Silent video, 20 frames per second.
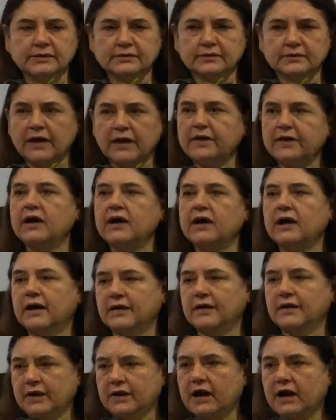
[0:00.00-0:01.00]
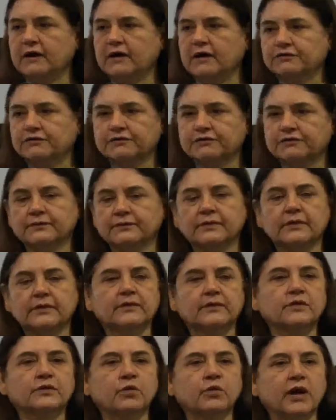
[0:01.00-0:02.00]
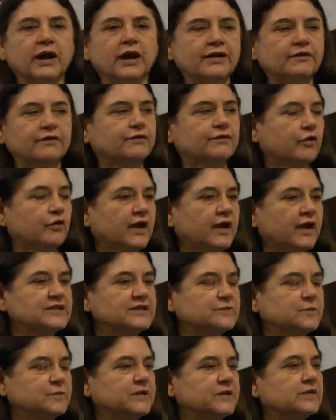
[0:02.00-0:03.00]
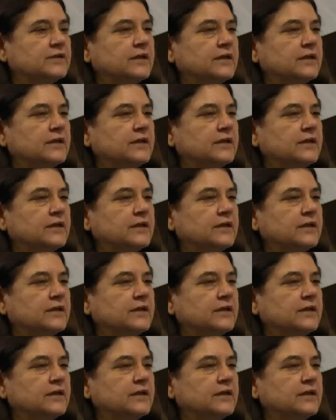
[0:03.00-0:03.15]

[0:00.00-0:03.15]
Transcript: other half, the wife or the husband,